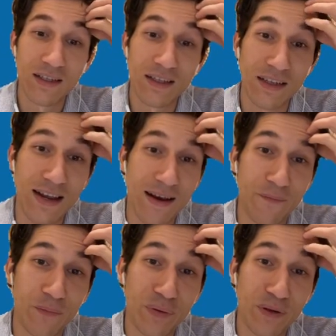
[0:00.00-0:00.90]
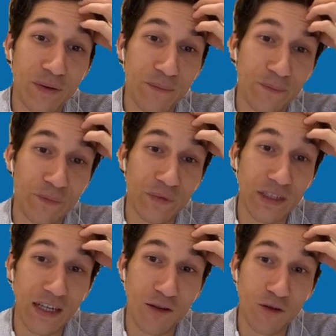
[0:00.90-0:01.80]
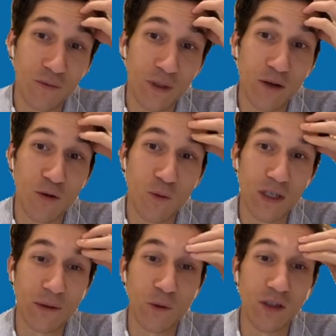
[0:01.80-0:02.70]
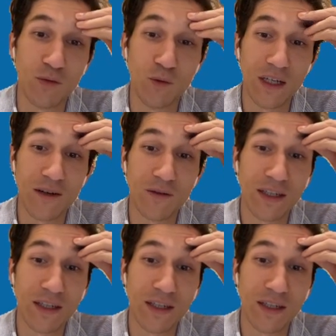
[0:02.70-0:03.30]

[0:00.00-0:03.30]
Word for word: Yeah. I don't even know what I want to do now.